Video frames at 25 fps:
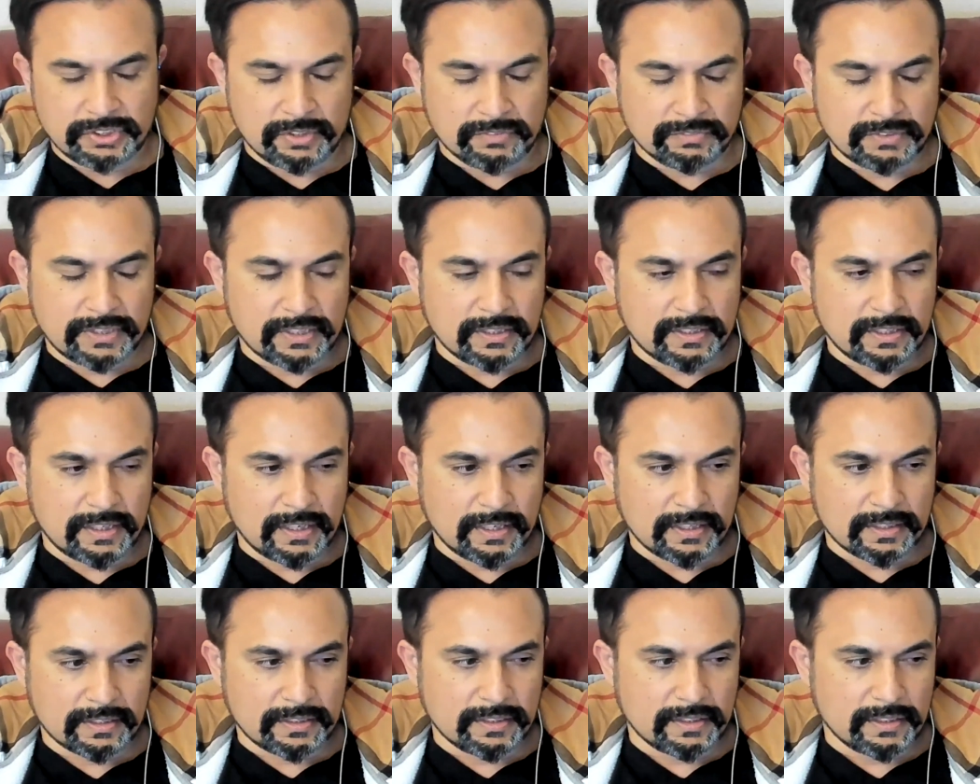of the
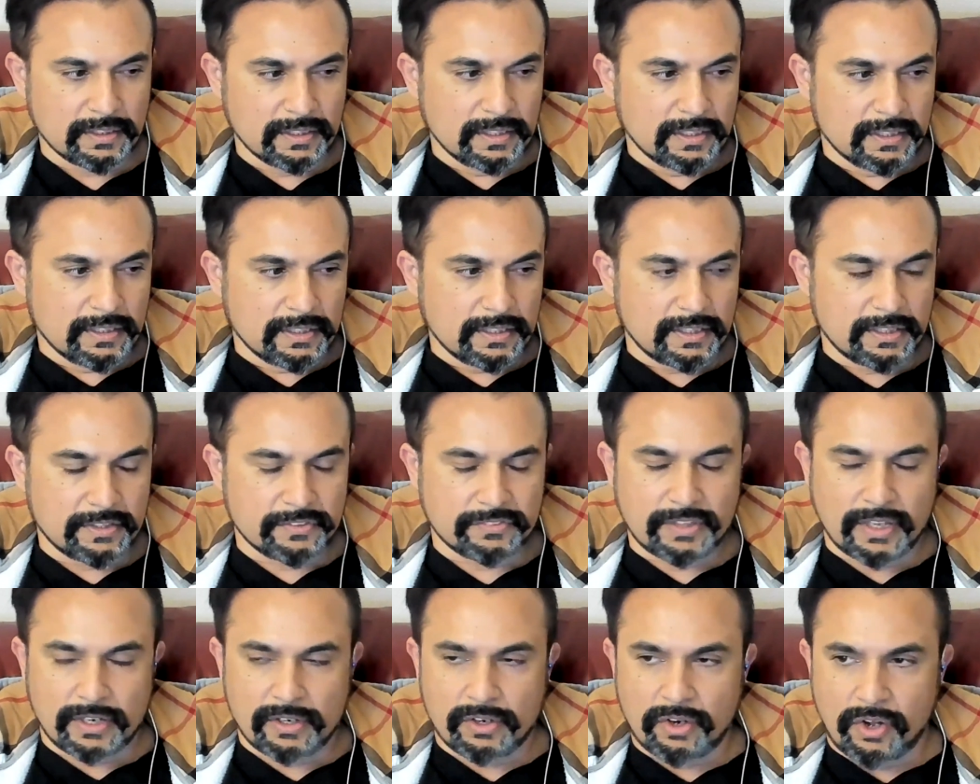drug
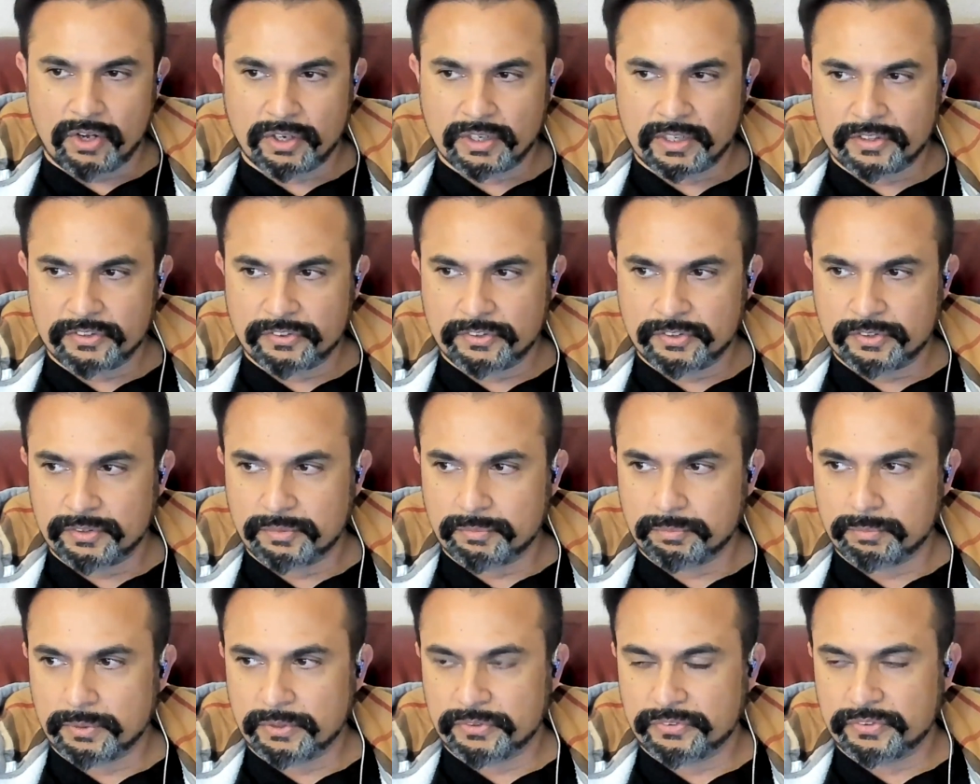is the
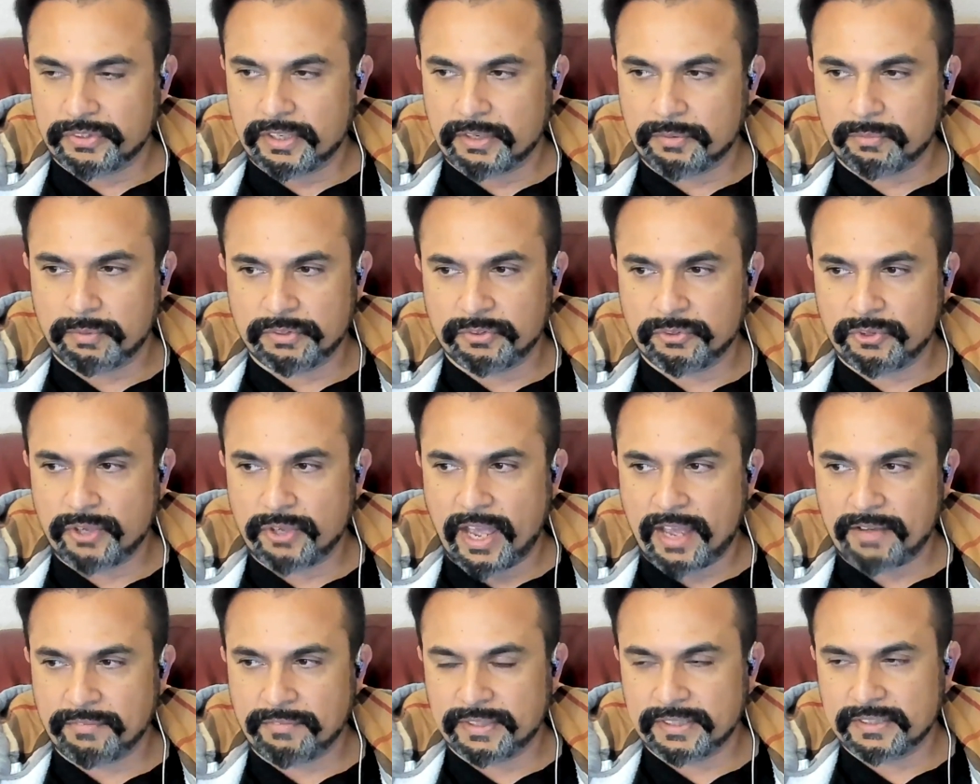longest process. Like once you
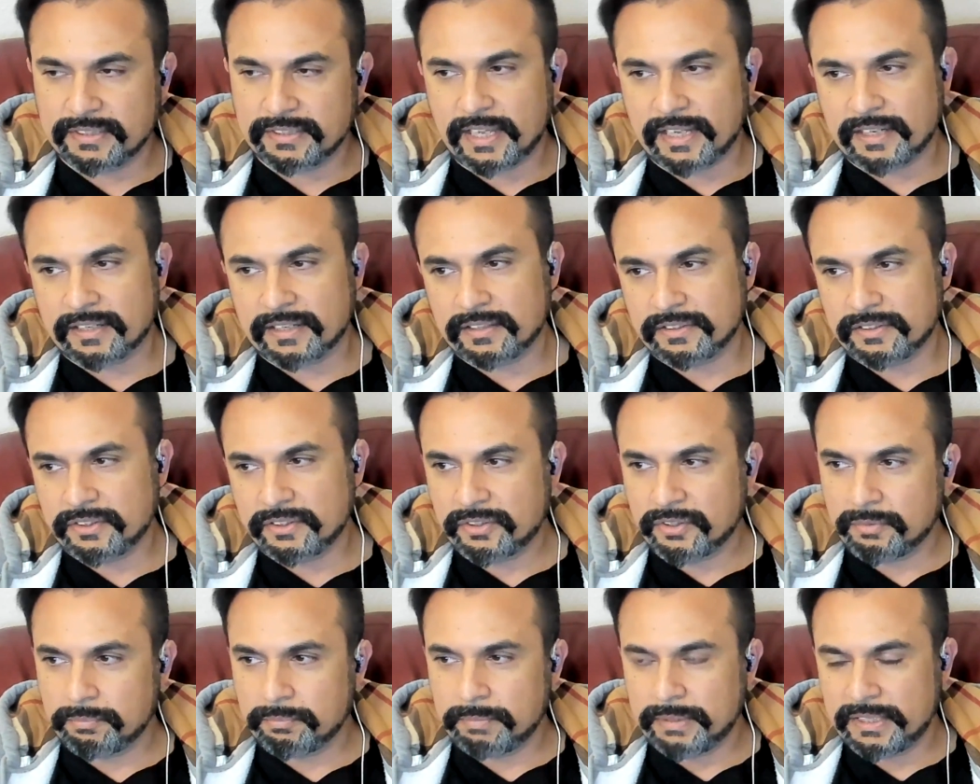have it, then
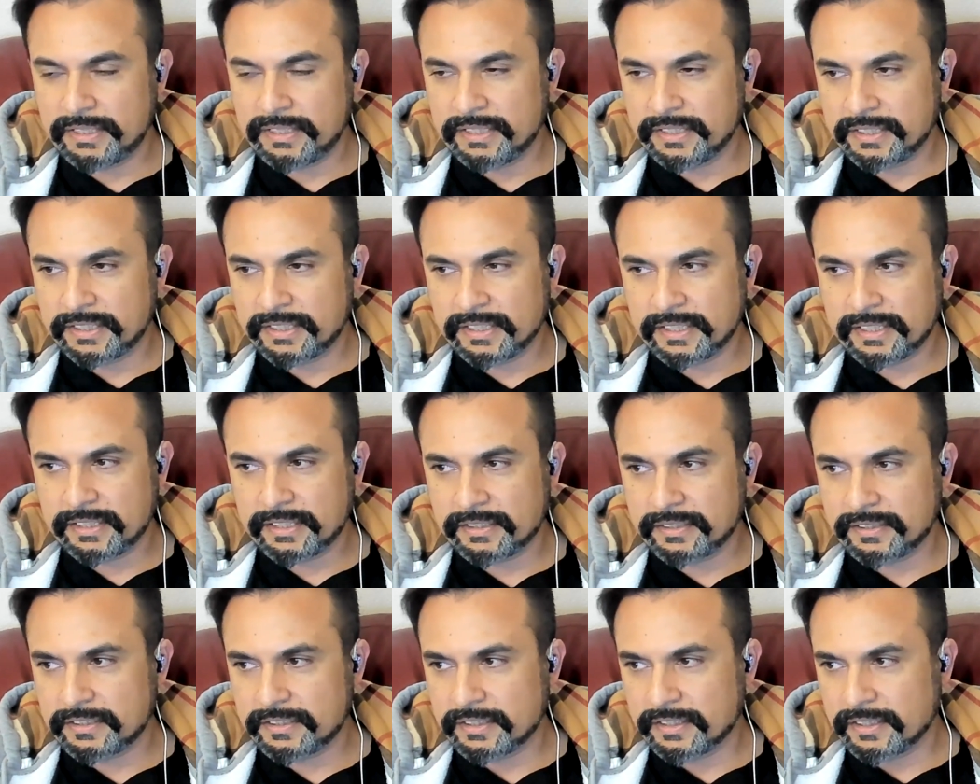building
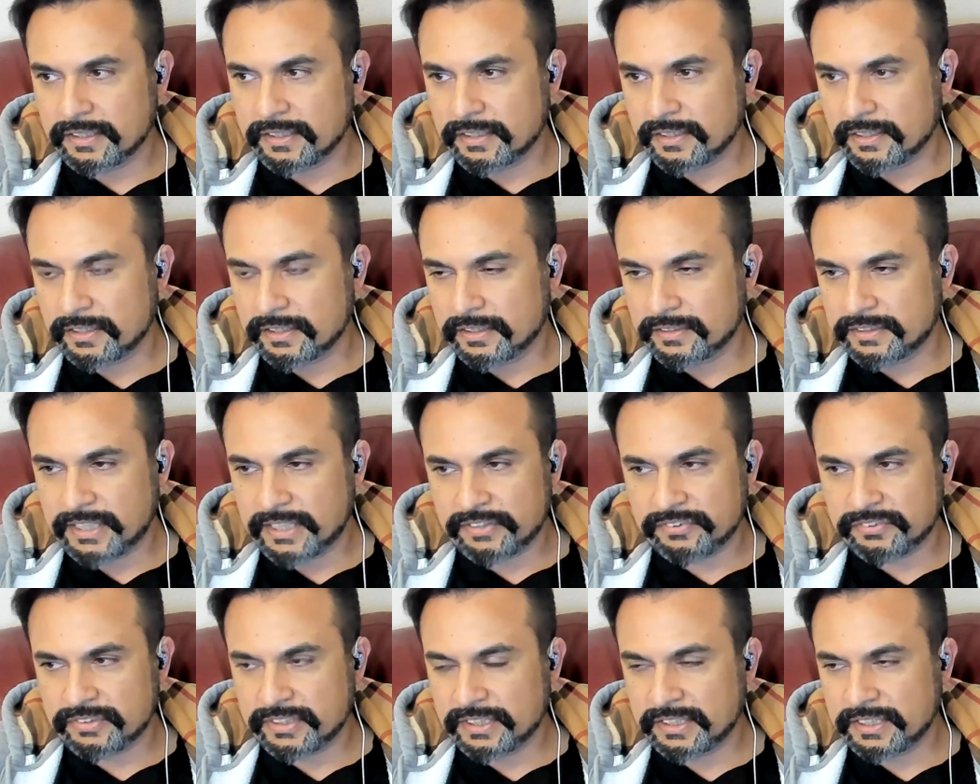it,
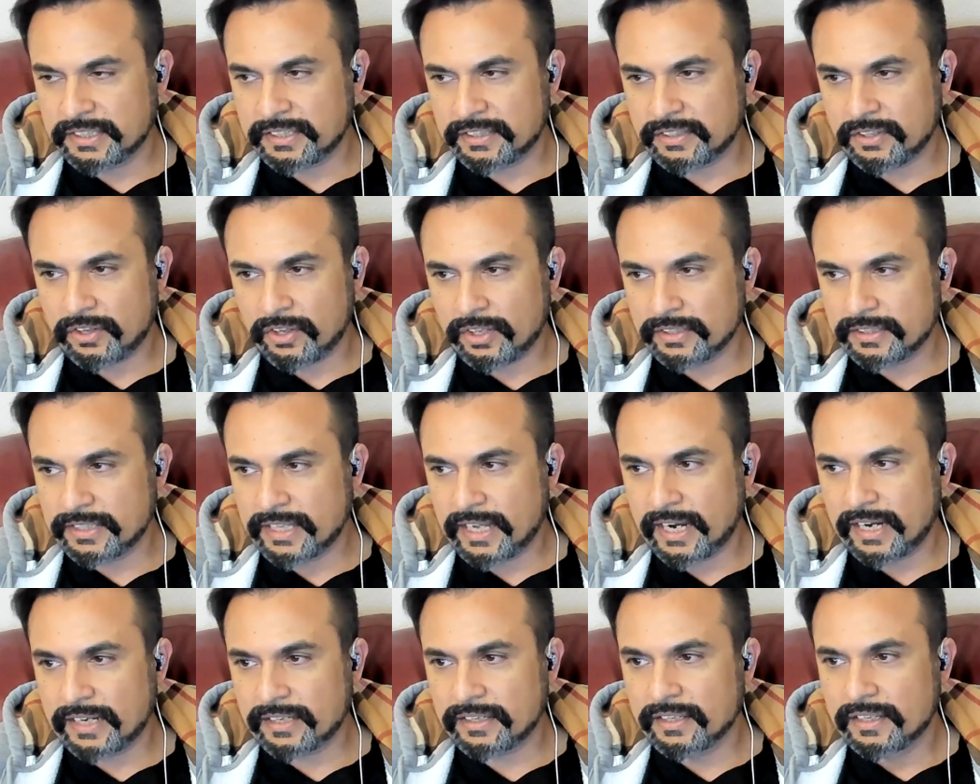testing it, all
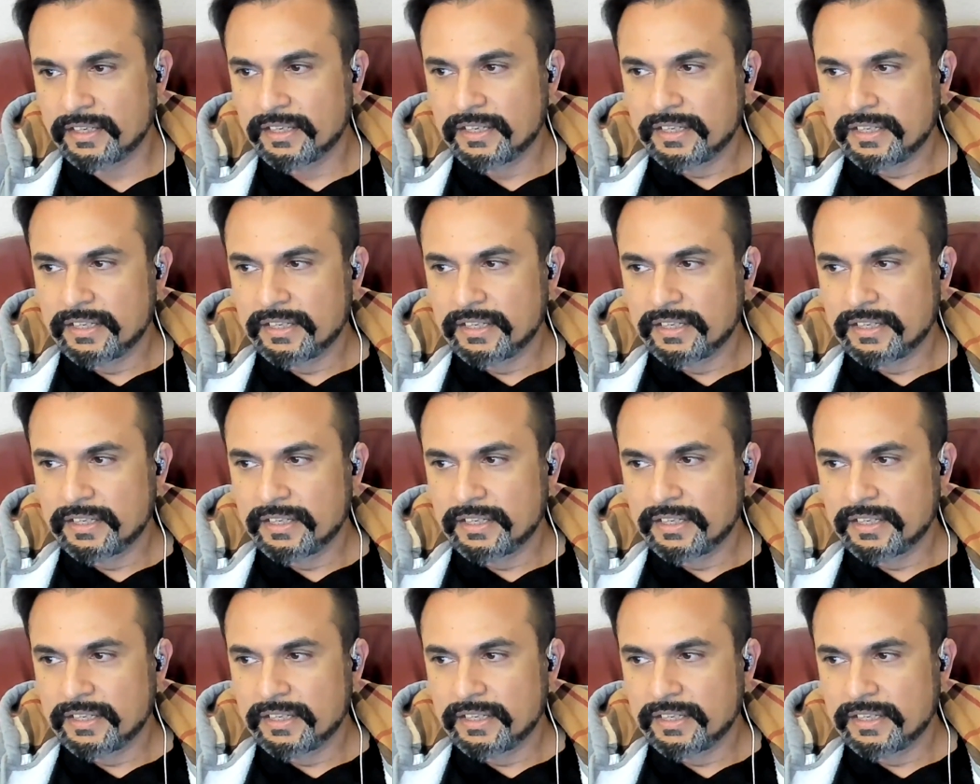that.